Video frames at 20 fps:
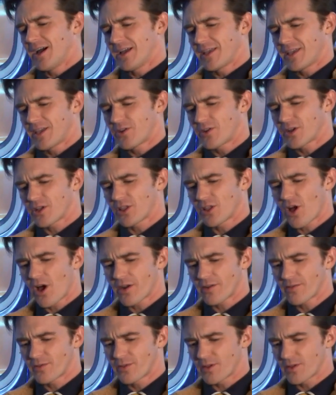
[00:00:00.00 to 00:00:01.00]
hearing a
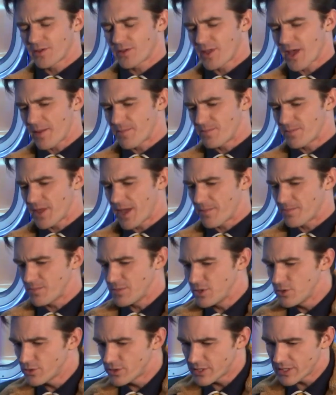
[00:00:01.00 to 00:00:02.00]
lot of that
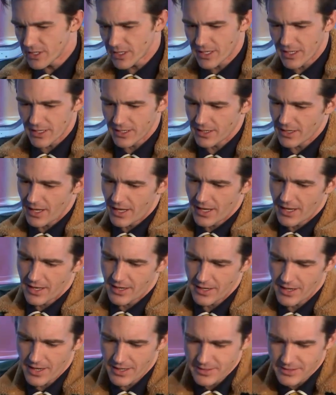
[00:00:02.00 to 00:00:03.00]
music
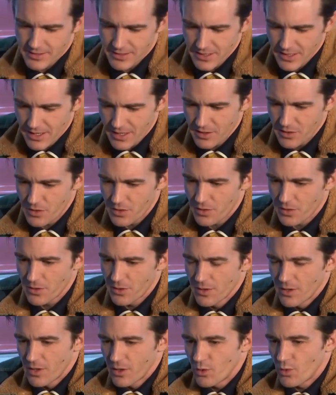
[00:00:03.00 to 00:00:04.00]
and seeing the
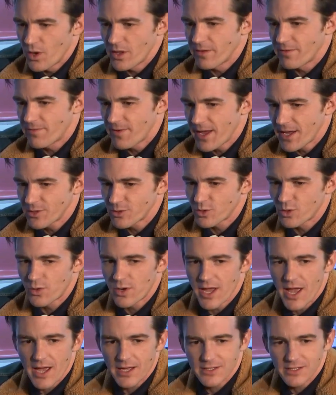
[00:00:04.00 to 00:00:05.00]
way the fans were
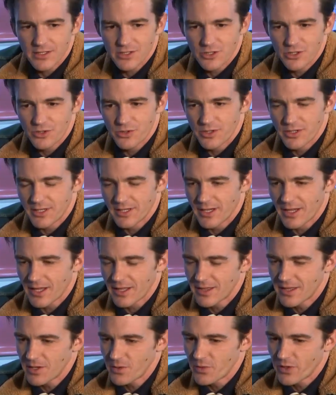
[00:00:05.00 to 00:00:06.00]
reacting to it. And I
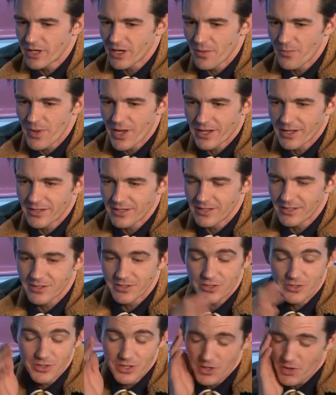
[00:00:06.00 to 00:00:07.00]
think when I got back into the
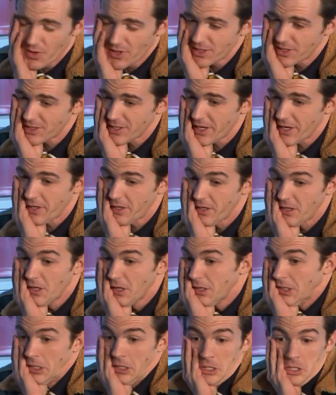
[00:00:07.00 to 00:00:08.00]
studio, I just kind of,
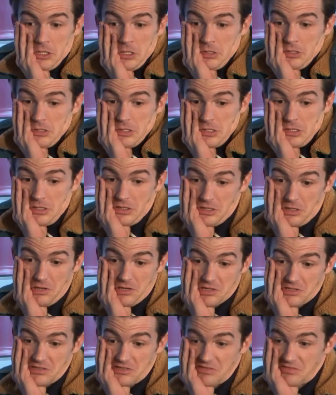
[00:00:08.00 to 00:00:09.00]
I don't
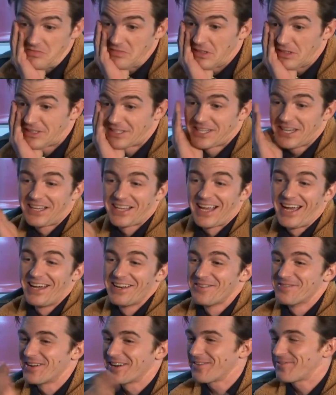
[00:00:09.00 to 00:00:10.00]
know, it's
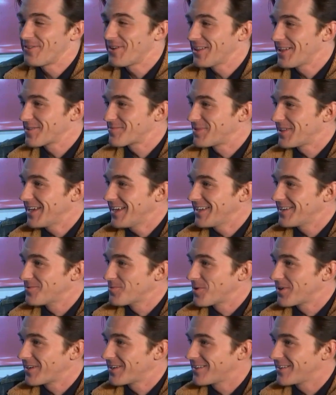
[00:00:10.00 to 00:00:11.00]
kind of what I felt like playing
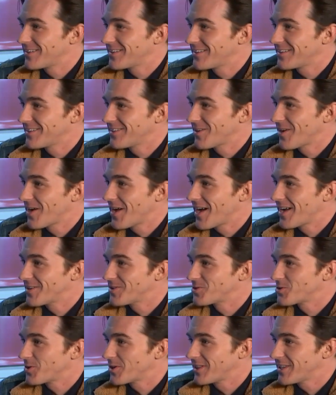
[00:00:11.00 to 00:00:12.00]
and wanted to, you know, I
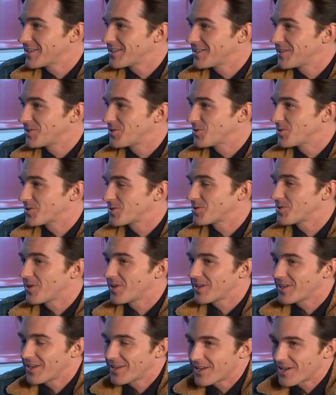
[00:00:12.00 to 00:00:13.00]
enjoyed listening to it, so
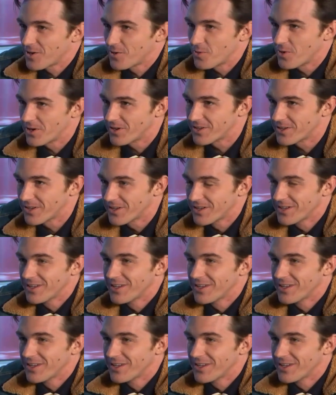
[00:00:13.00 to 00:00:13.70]
I kind of wanted